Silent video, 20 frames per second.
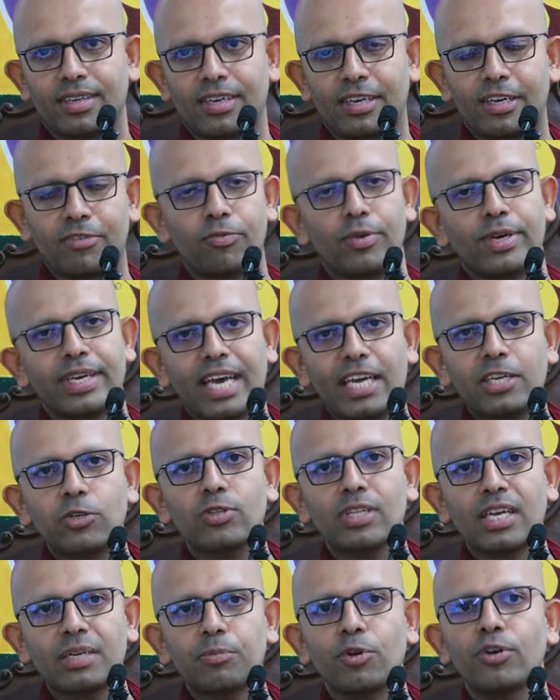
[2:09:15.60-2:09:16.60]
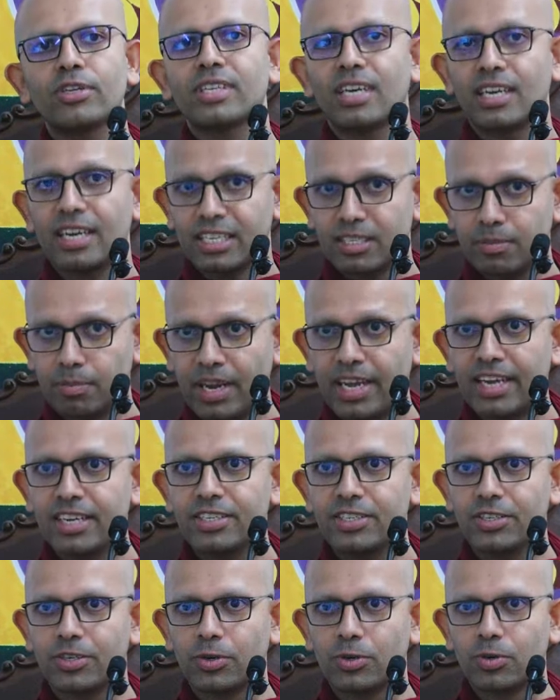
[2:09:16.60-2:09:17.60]
if we get to that point I'll
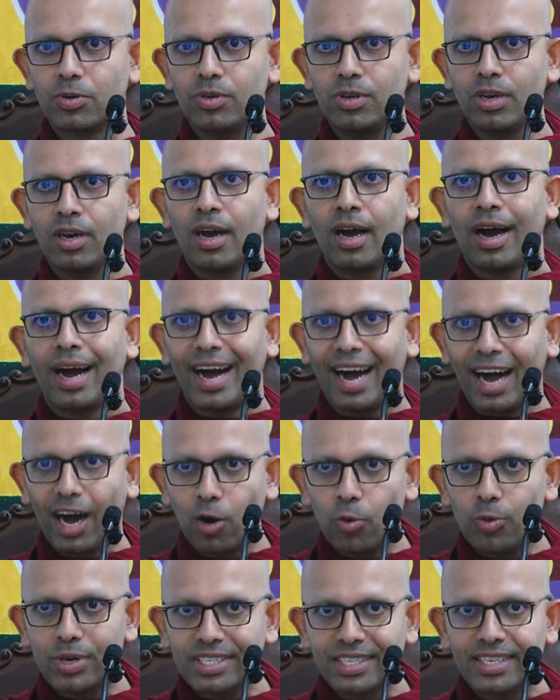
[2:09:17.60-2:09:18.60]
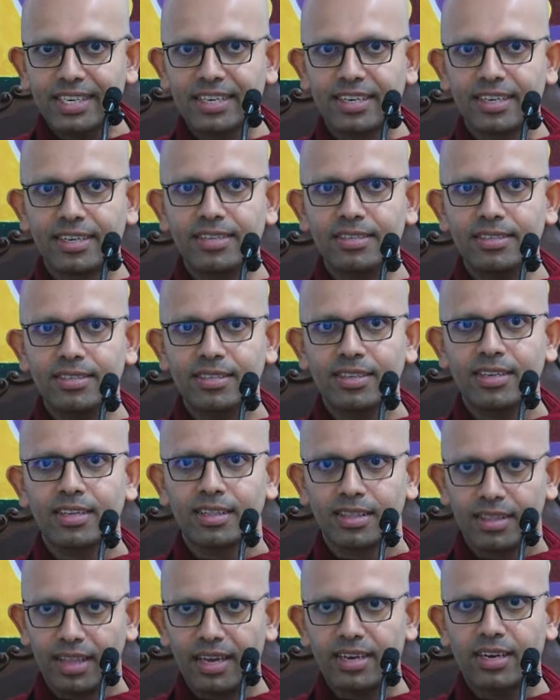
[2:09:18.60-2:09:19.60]
explain to you how it is
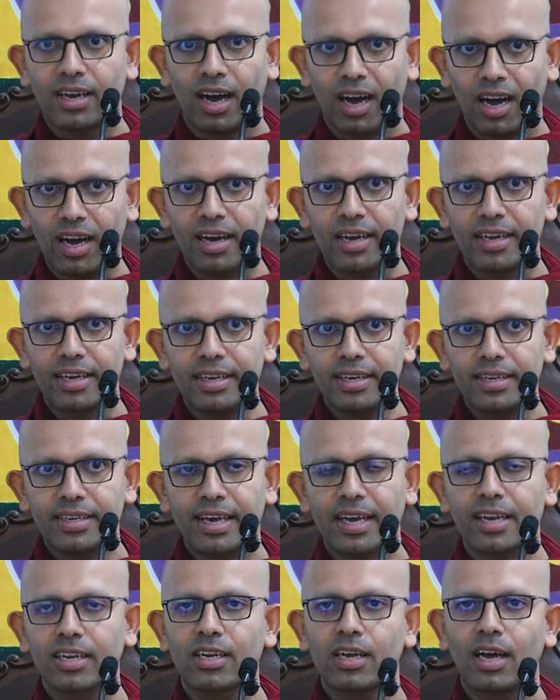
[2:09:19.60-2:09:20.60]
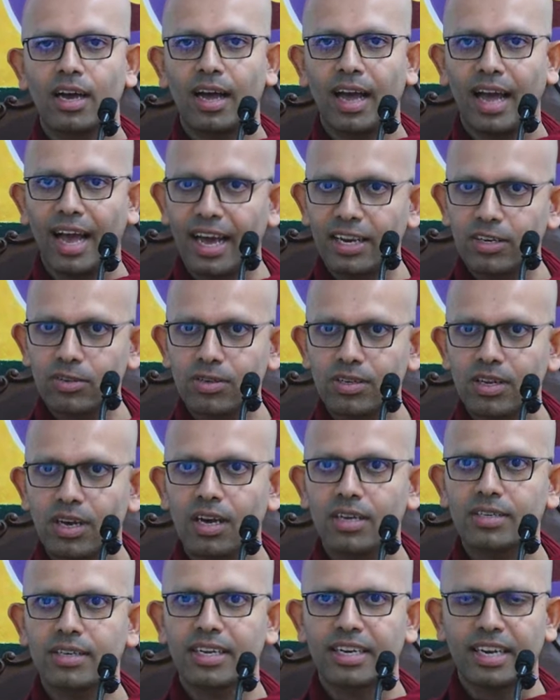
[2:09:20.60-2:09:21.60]
that I can hand on
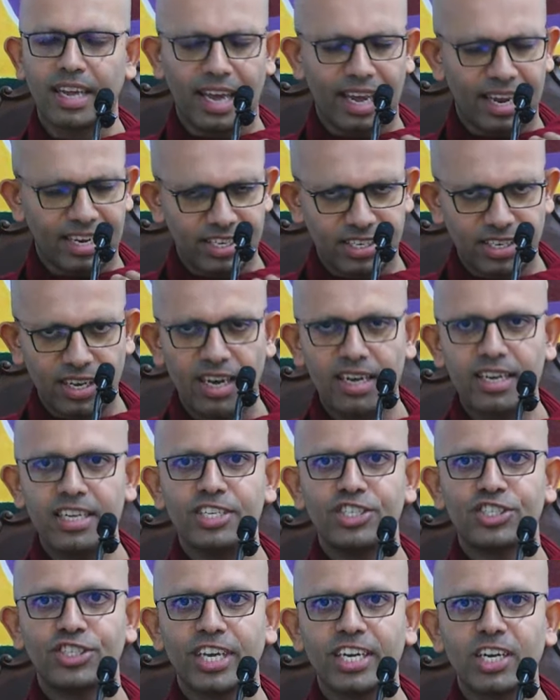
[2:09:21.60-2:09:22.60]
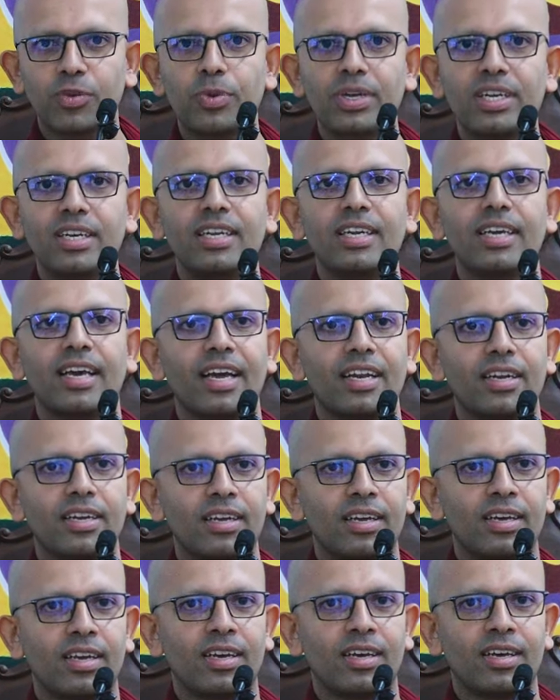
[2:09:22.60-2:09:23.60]
heart and entirely genuinely and
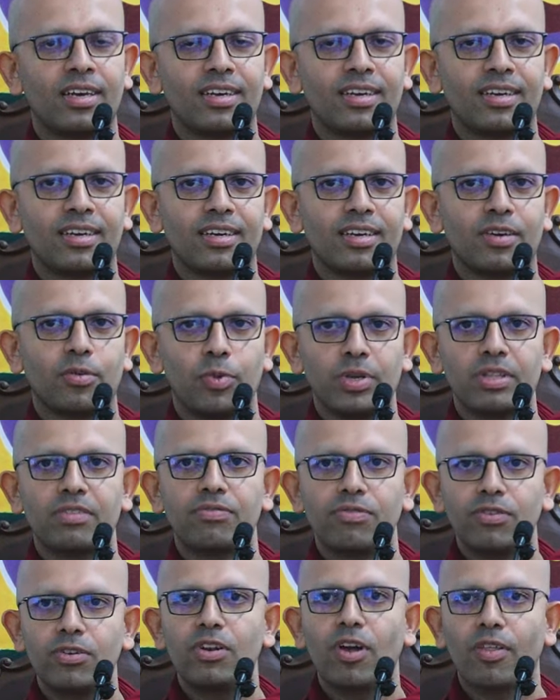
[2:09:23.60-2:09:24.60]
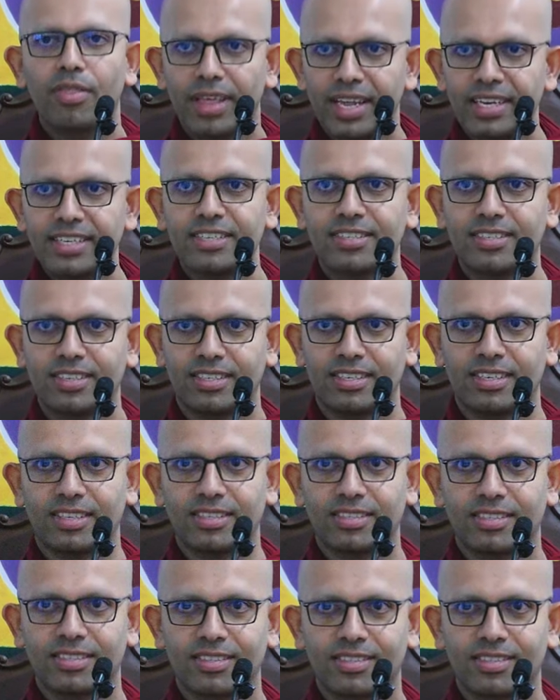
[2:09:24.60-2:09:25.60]
with full authenticity